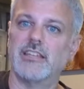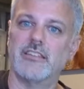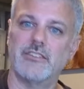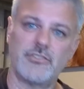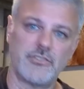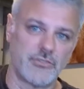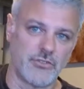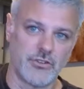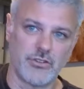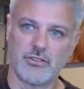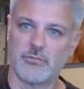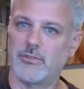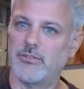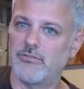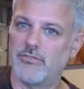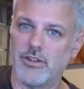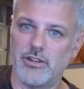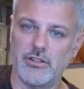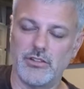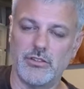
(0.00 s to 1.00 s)
and the strings gonna be
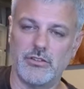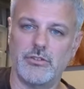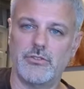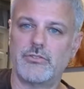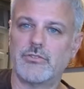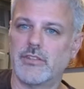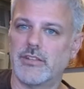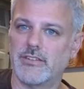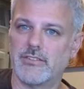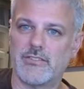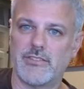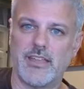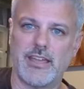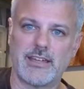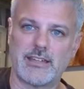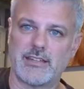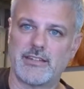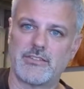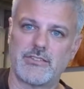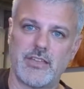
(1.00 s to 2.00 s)
very loose, and it's
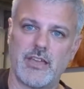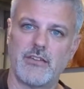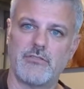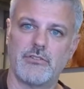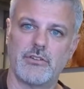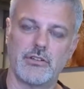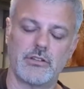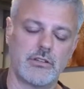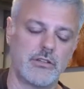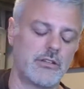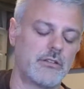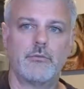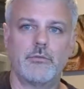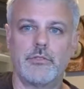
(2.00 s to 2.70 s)
not gonna sound very good.